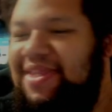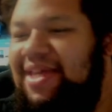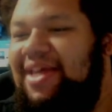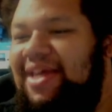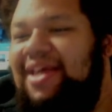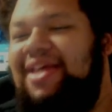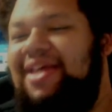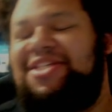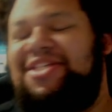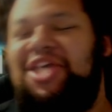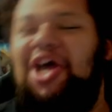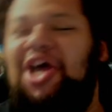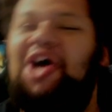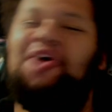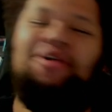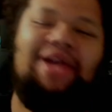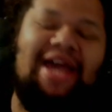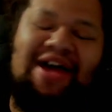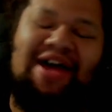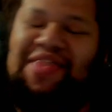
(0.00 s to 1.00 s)
So
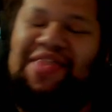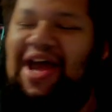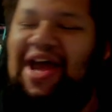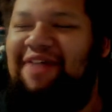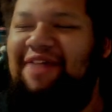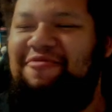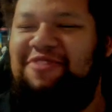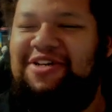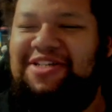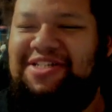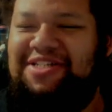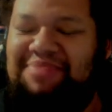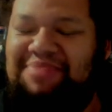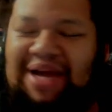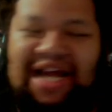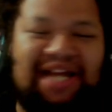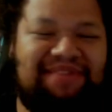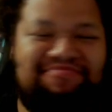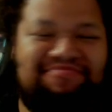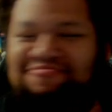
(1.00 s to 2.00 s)
yeah, that was
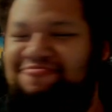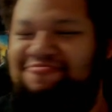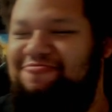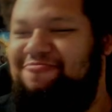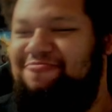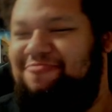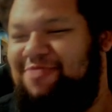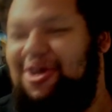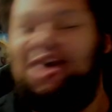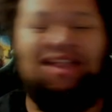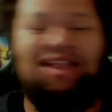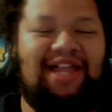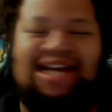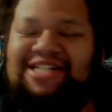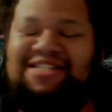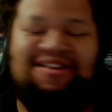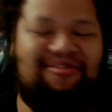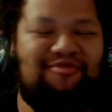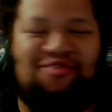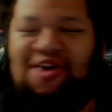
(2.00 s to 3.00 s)
my
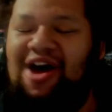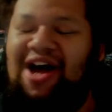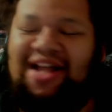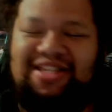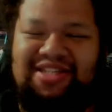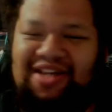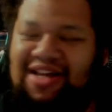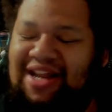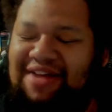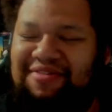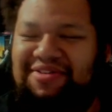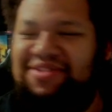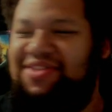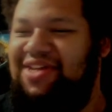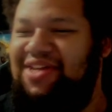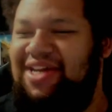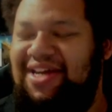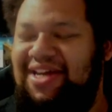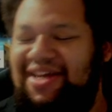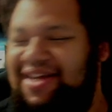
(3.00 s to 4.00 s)
collective thoughts on
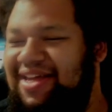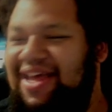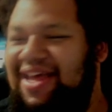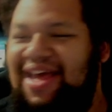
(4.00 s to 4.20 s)
everything.